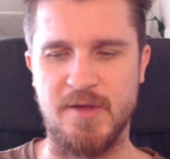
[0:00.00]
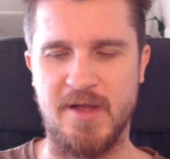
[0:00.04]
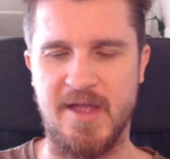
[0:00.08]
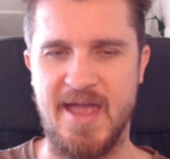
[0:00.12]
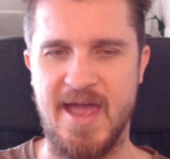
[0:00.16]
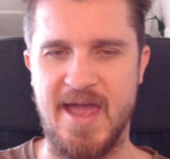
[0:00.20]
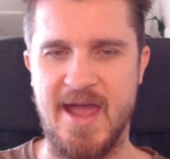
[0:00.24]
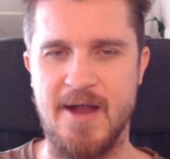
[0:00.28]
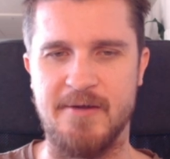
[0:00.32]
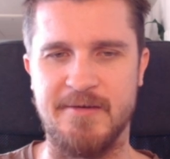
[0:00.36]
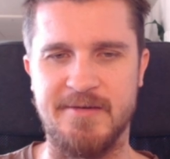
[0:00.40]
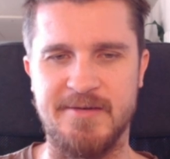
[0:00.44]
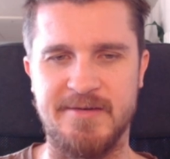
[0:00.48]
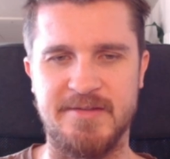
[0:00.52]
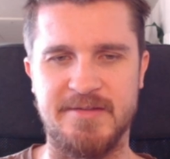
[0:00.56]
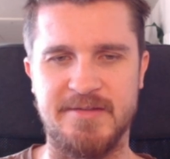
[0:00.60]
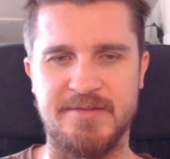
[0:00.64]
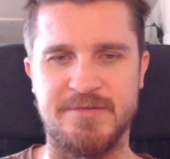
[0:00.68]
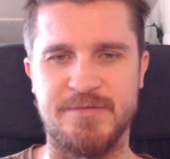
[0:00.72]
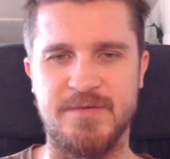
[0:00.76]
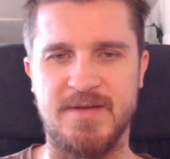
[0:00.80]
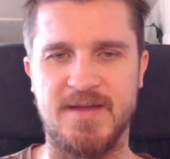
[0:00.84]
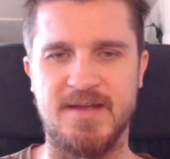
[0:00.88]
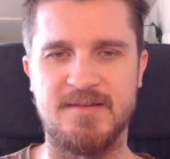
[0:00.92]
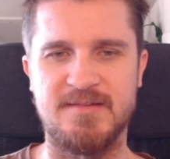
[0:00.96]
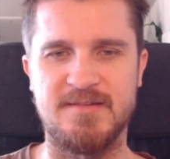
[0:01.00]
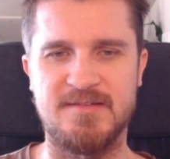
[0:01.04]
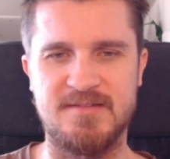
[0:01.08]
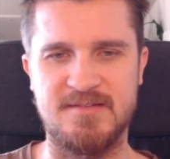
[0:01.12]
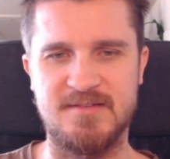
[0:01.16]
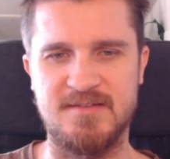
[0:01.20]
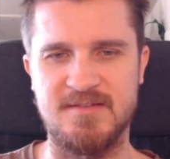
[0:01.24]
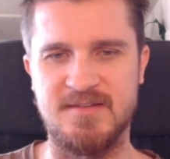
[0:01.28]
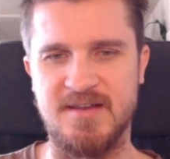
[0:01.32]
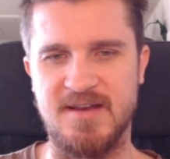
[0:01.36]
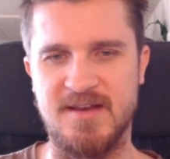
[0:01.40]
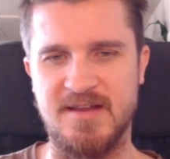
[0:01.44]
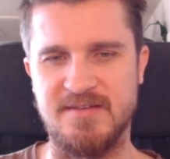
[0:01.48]
a carrot in its
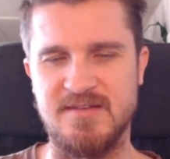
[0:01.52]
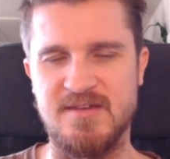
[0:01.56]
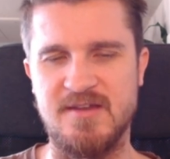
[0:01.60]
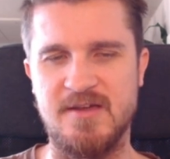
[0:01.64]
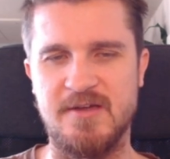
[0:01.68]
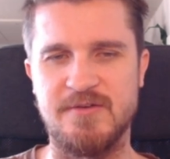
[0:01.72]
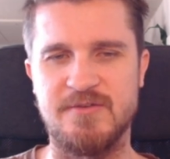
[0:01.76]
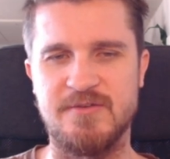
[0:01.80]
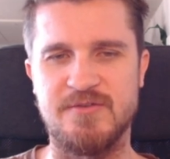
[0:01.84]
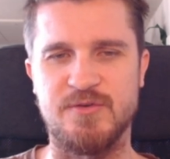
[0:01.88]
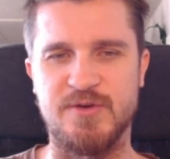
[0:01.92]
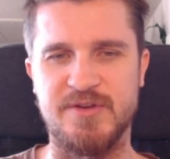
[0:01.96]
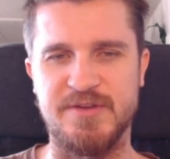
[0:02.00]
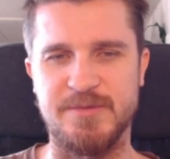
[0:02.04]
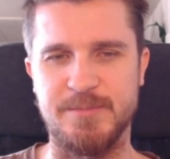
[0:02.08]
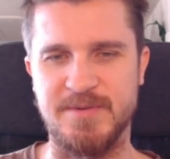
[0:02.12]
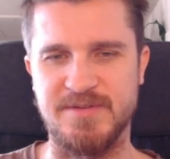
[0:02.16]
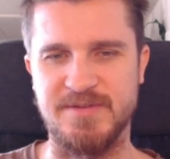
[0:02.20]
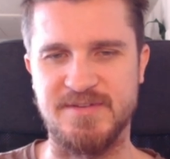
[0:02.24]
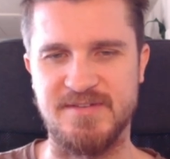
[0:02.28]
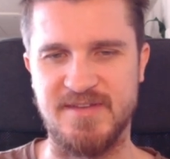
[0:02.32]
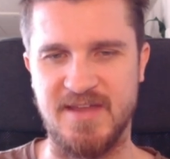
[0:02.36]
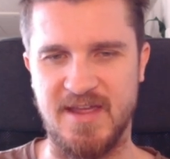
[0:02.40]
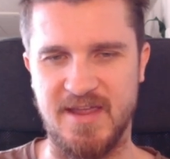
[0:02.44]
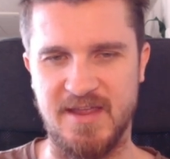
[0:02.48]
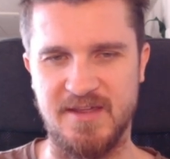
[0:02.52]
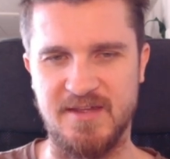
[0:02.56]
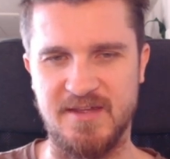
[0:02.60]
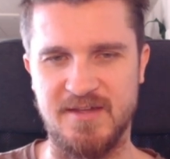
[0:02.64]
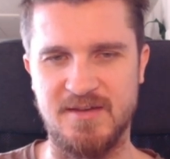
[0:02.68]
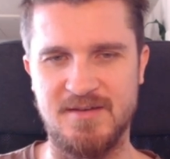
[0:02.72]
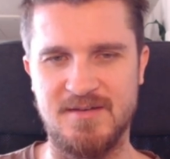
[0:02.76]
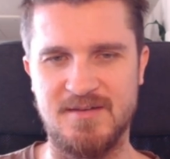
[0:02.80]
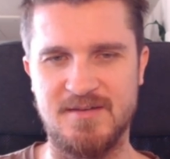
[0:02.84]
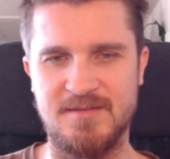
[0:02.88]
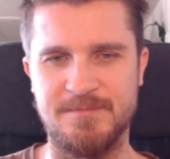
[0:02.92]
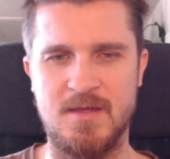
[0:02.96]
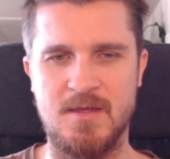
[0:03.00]
face. It has no choice but to take it.
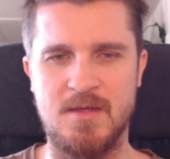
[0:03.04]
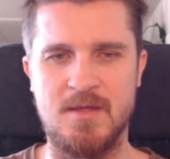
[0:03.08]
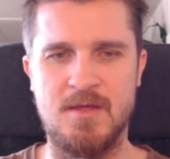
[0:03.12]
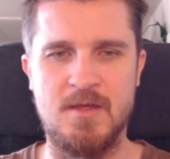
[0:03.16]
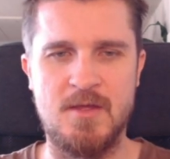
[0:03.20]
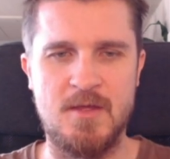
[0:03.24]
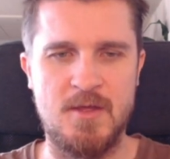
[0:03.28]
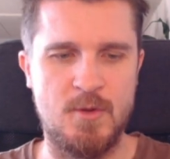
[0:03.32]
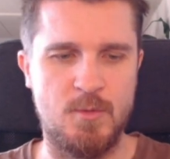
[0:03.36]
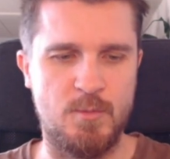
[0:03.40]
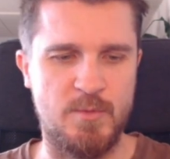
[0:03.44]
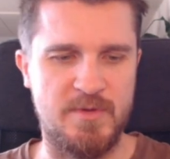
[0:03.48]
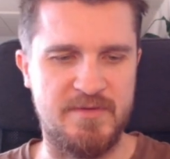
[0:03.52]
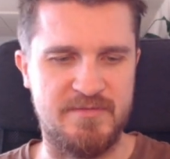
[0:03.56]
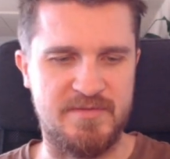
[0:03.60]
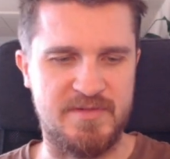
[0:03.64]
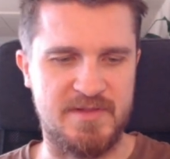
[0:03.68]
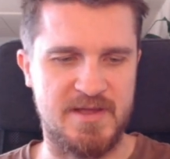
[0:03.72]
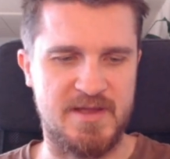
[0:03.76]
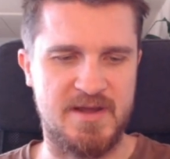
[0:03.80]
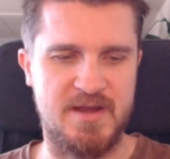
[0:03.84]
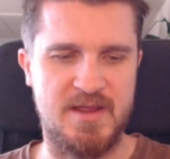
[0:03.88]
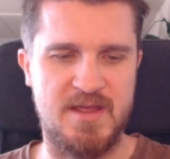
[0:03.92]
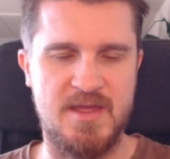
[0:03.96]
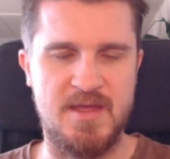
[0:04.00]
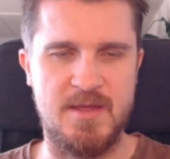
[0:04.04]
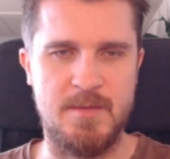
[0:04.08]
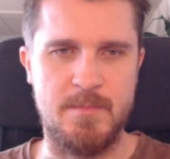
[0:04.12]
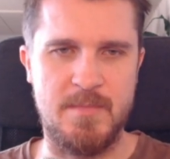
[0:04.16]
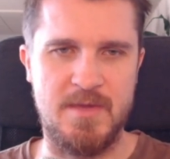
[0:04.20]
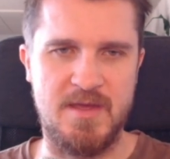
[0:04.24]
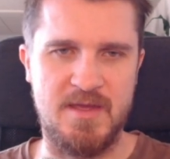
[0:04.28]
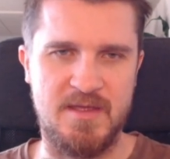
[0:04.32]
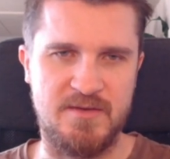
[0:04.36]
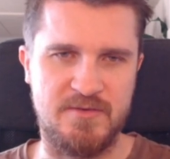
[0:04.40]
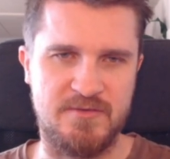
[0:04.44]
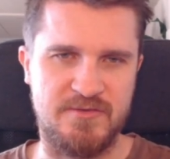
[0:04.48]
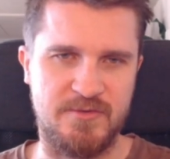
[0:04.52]
We've led him
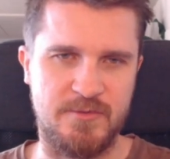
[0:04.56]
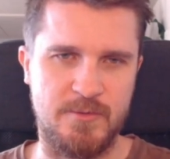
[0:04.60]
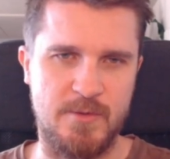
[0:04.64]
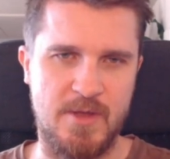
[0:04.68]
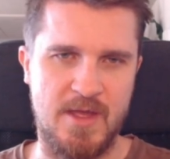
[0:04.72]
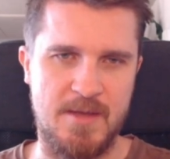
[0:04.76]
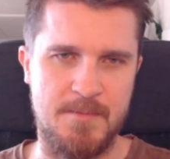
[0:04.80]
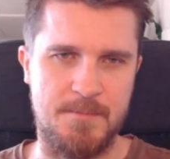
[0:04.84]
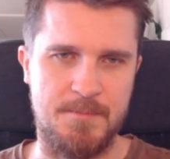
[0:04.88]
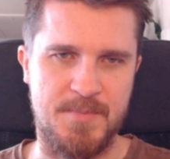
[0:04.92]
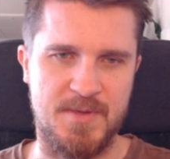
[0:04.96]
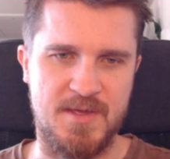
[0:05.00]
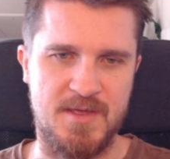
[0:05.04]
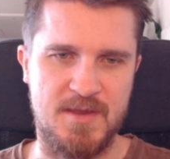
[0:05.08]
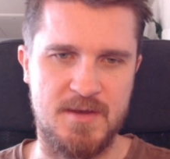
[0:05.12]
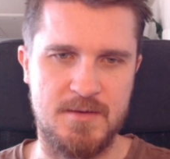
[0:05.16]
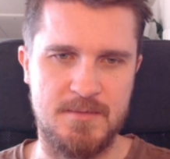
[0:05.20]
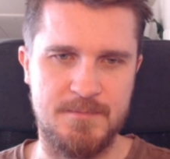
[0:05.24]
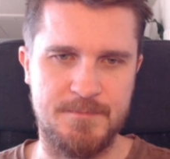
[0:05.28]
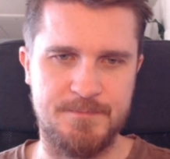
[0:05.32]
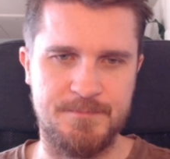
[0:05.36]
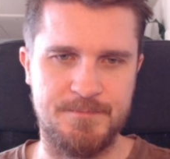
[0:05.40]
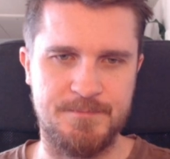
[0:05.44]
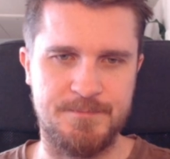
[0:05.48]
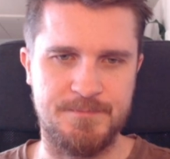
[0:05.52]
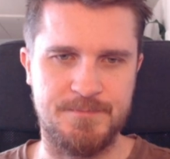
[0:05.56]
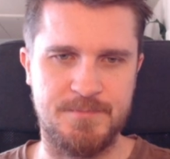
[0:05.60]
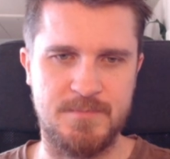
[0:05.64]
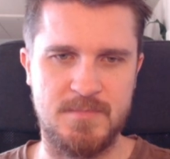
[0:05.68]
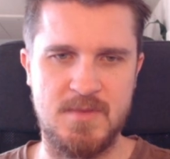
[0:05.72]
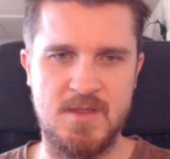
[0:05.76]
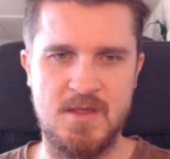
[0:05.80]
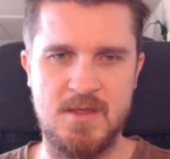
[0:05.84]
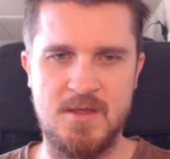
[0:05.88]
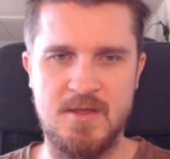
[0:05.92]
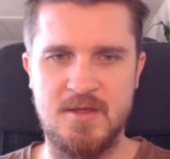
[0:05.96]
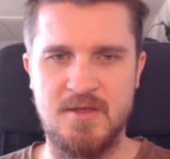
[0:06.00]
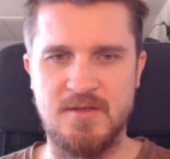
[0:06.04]
into a pin.
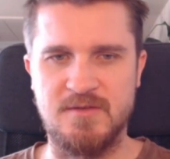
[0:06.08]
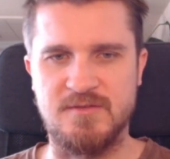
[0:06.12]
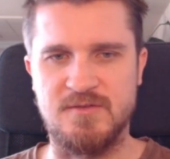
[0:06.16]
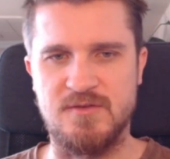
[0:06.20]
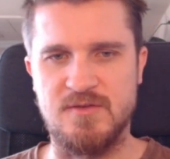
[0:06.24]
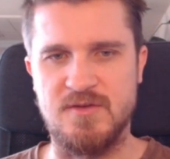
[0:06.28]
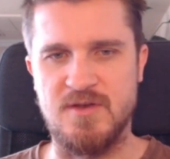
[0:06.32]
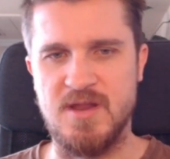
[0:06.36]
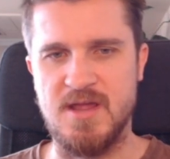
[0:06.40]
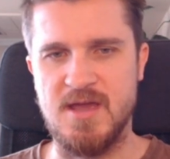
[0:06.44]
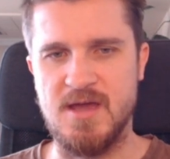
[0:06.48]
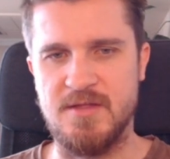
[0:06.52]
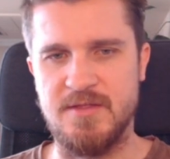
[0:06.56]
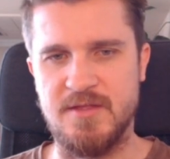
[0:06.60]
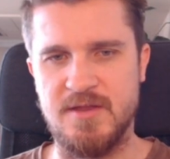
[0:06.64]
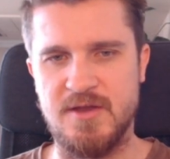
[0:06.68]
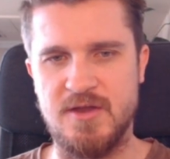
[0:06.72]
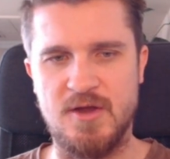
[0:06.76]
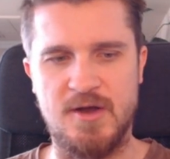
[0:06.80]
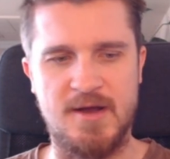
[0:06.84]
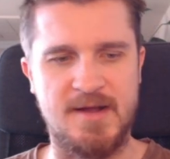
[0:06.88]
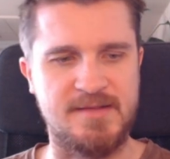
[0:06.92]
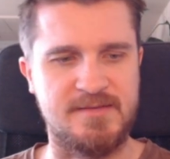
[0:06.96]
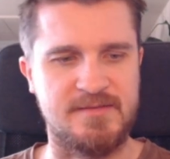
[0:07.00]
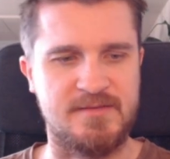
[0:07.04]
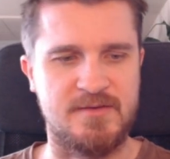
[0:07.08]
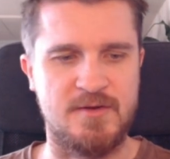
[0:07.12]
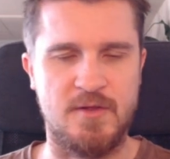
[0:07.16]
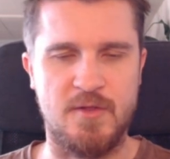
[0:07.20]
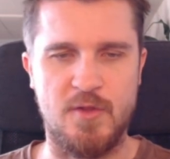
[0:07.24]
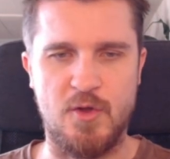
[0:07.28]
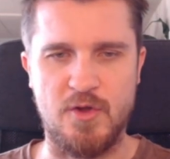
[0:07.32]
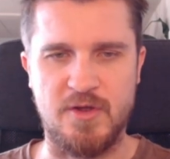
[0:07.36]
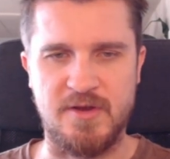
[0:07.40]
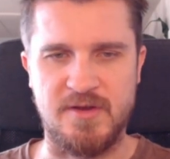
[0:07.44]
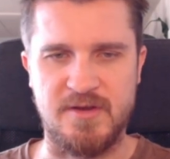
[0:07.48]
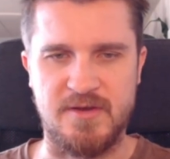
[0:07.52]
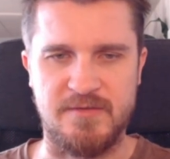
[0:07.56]
So now the knight's no
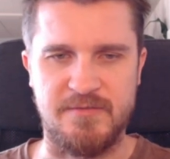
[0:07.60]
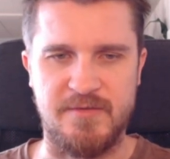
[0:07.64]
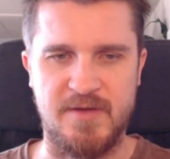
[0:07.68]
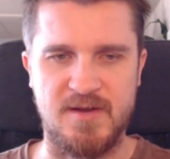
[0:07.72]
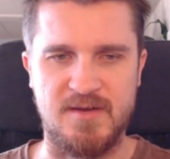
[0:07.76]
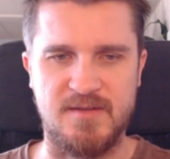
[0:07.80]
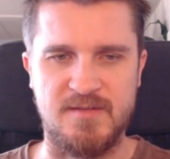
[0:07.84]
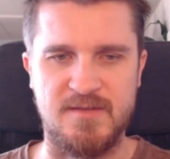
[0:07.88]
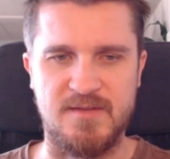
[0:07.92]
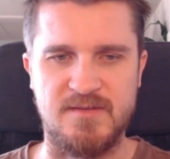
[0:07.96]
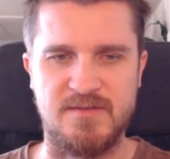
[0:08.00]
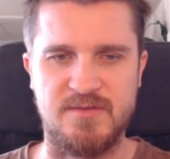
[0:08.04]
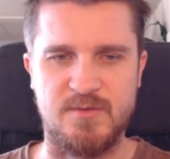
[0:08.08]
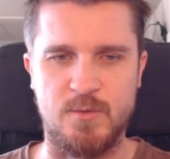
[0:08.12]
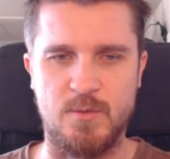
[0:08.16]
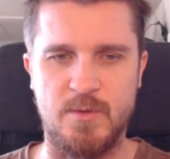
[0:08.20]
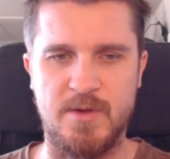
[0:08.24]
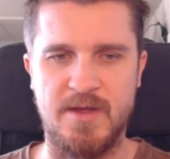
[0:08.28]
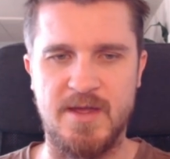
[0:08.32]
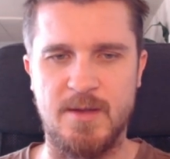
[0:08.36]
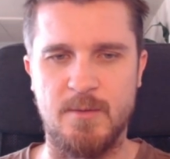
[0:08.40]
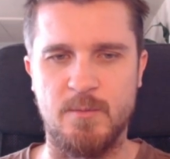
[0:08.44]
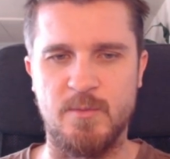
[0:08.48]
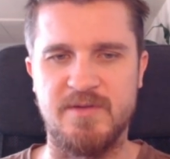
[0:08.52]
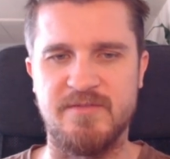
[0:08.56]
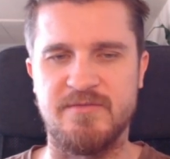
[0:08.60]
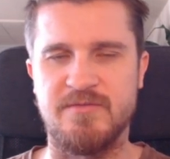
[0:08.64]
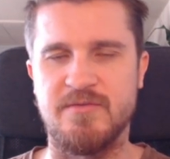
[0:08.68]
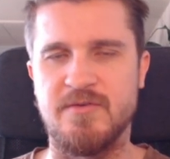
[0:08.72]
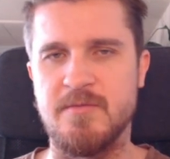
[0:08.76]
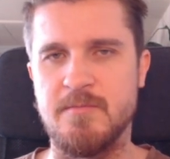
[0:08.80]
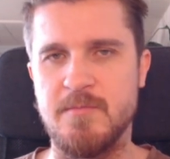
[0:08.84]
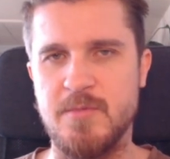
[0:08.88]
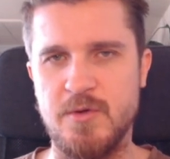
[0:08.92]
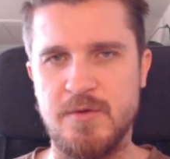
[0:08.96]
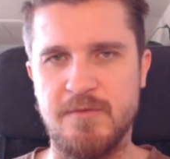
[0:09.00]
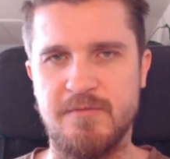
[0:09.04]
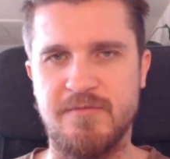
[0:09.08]
longer defending the square. We've
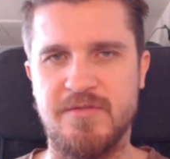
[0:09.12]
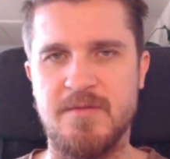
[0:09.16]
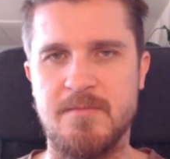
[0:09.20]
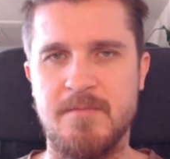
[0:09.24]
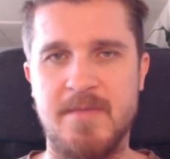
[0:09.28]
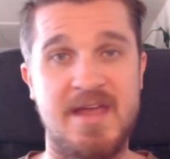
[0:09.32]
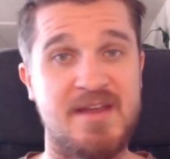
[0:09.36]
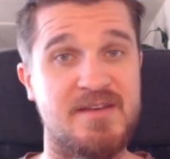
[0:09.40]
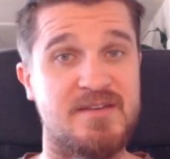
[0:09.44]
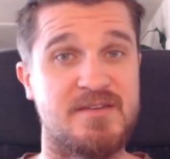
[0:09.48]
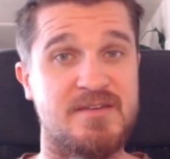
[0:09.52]
removed the mate